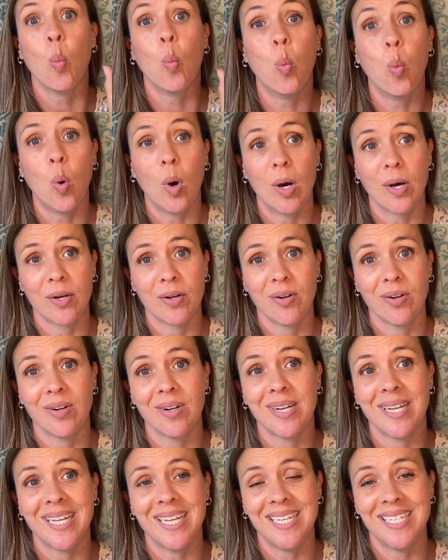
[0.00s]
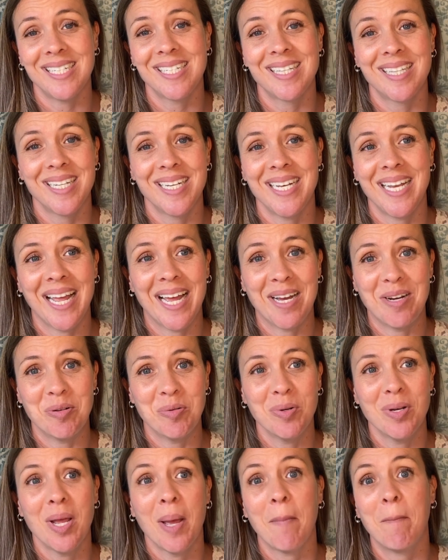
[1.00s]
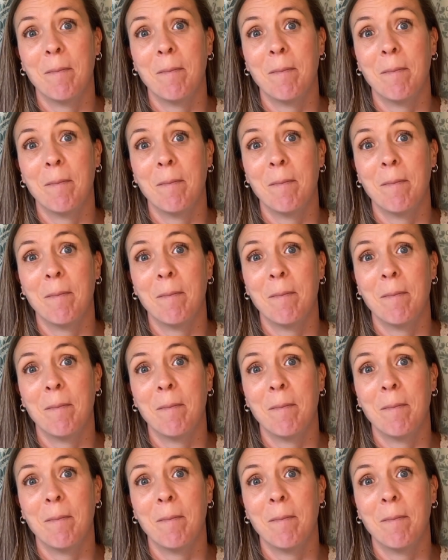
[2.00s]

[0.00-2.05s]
Water is the noun.